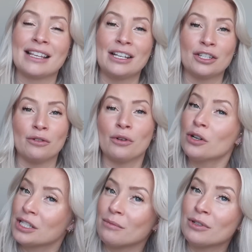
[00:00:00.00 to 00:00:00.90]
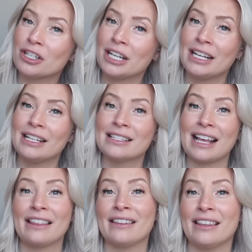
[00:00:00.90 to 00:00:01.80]
They do cutting machines
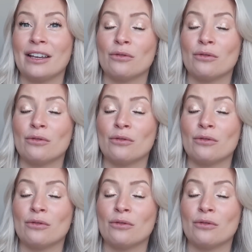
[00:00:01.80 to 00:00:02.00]
and then they